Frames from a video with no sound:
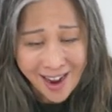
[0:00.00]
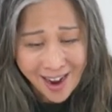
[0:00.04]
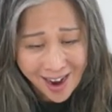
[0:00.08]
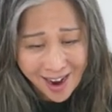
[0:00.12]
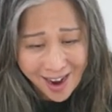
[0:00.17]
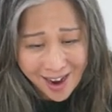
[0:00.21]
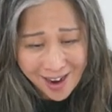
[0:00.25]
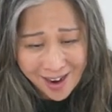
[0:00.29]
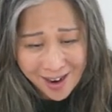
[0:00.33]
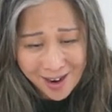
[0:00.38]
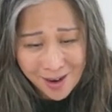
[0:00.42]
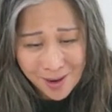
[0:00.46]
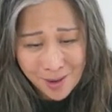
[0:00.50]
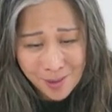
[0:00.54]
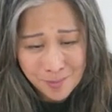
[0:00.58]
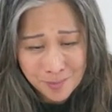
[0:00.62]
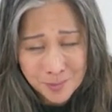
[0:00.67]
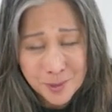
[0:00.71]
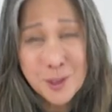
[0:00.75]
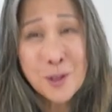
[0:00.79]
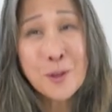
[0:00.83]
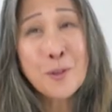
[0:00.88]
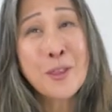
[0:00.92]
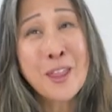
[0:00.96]

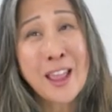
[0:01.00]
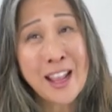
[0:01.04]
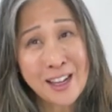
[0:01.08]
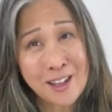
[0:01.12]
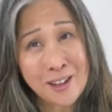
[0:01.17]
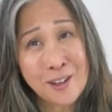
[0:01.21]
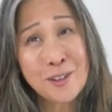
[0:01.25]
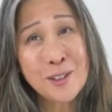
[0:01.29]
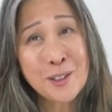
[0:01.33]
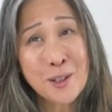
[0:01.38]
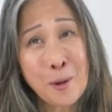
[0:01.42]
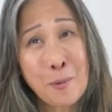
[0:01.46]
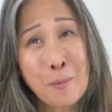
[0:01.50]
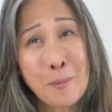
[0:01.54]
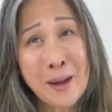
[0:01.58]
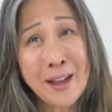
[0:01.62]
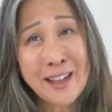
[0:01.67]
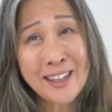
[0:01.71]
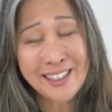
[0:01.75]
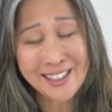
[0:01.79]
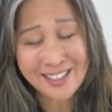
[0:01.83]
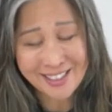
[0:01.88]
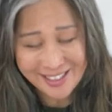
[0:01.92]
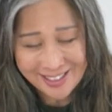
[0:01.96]
So thank you so
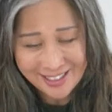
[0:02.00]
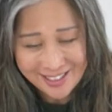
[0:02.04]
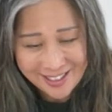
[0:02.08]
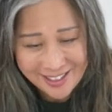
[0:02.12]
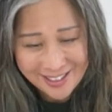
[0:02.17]
much.